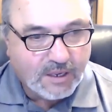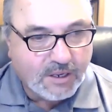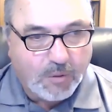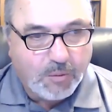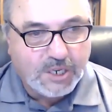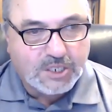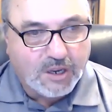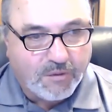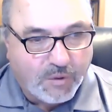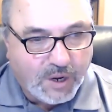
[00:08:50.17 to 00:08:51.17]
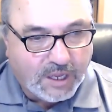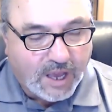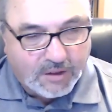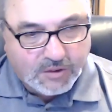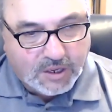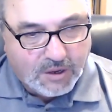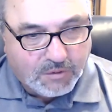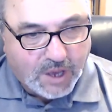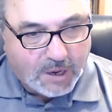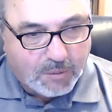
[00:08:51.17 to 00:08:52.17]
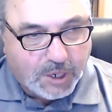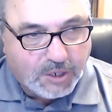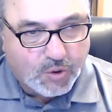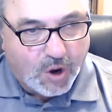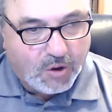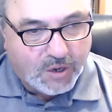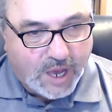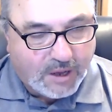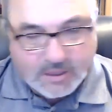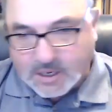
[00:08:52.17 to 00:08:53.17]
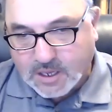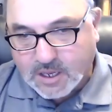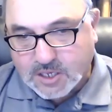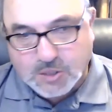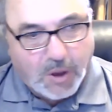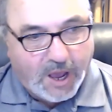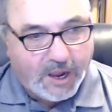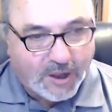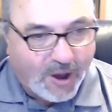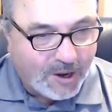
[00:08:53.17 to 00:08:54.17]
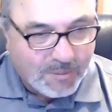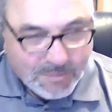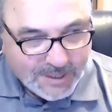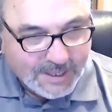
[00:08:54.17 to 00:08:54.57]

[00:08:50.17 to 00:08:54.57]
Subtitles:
Nobody's going to freak out that you've got a big drone out spying on them,